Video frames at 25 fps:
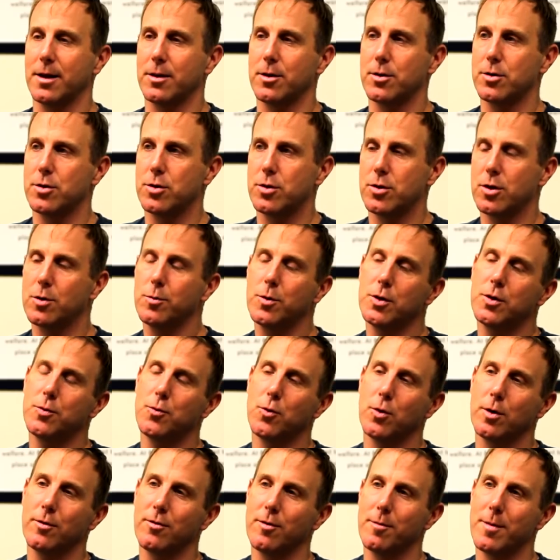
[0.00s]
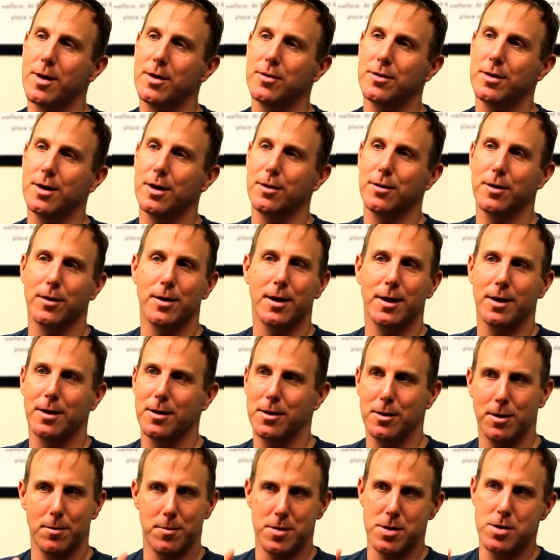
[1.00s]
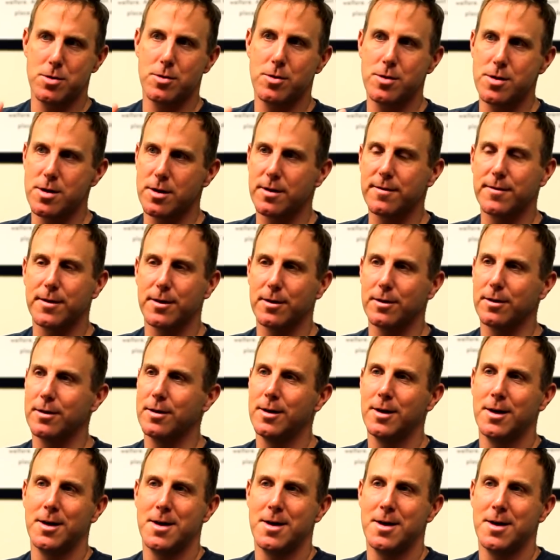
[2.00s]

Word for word: Like, there's so much more information out there. Like, I mean, you're in this field.